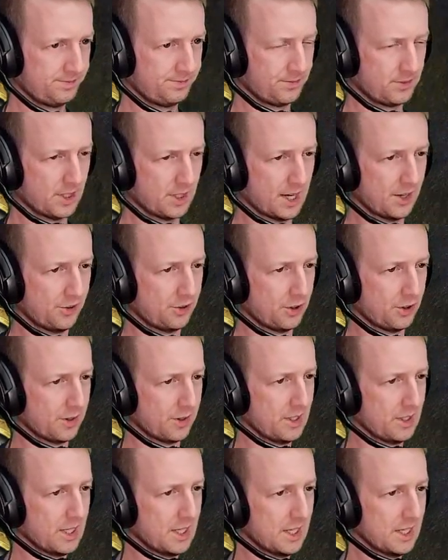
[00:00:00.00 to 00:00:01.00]
Okay, so
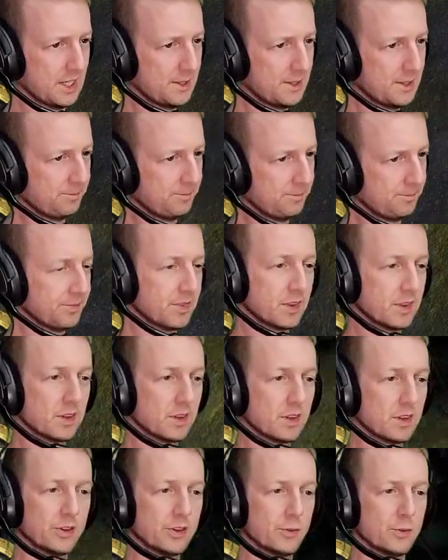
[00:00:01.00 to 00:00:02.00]
in here,
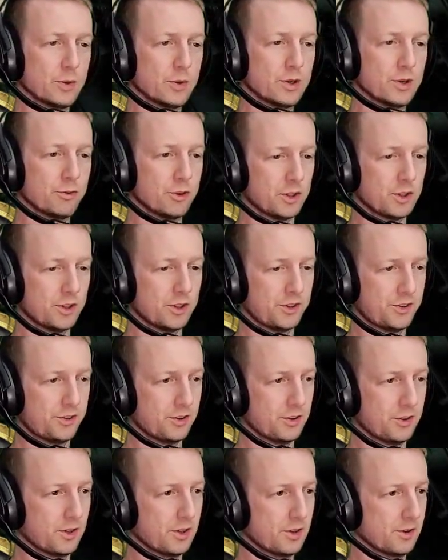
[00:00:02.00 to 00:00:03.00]
we've got
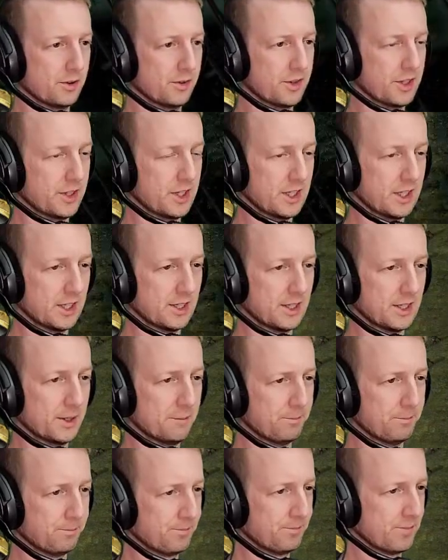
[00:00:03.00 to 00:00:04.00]

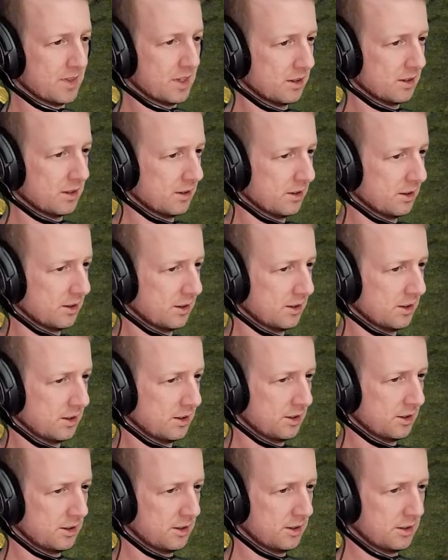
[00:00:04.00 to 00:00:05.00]
the,
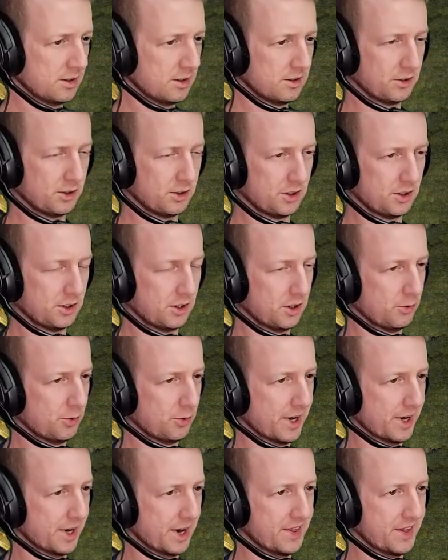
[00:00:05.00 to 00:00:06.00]

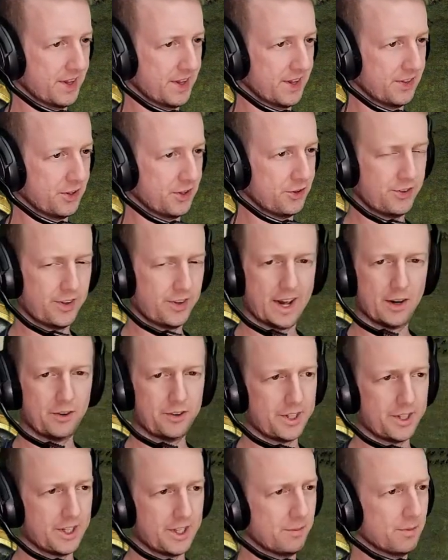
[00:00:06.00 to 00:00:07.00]
what are they? The Giselle
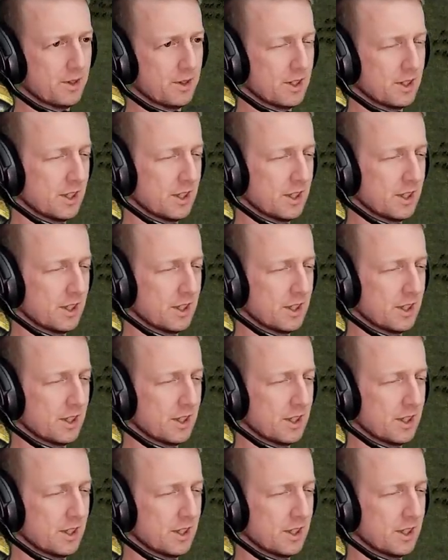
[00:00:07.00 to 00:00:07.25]
team.